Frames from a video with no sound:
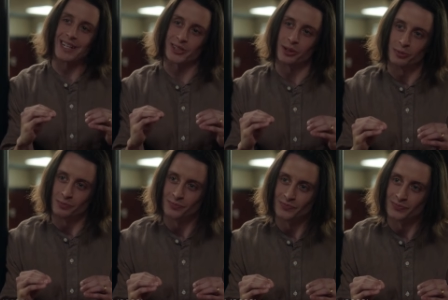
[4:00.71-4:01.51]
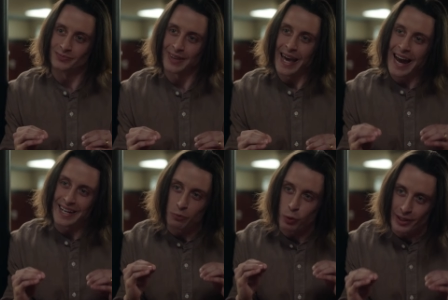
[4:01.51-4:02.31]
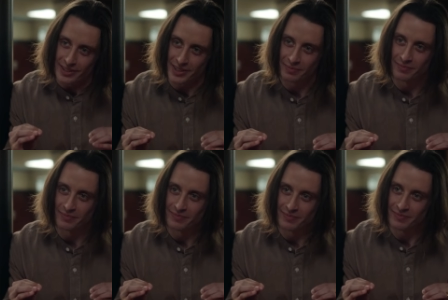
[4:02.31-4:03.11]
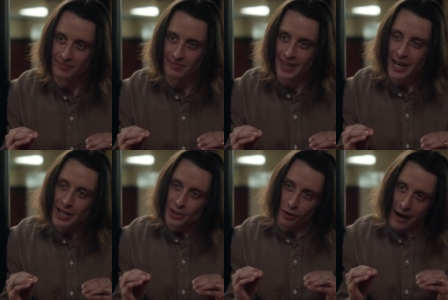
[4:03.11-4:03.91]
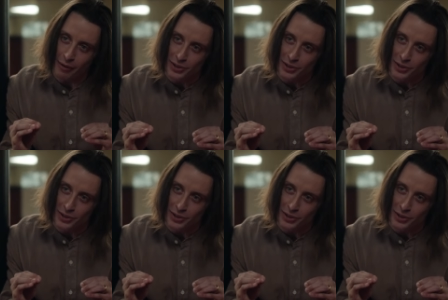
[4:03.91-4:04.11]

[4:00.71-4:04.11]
ask you, and he wouldn't. So if I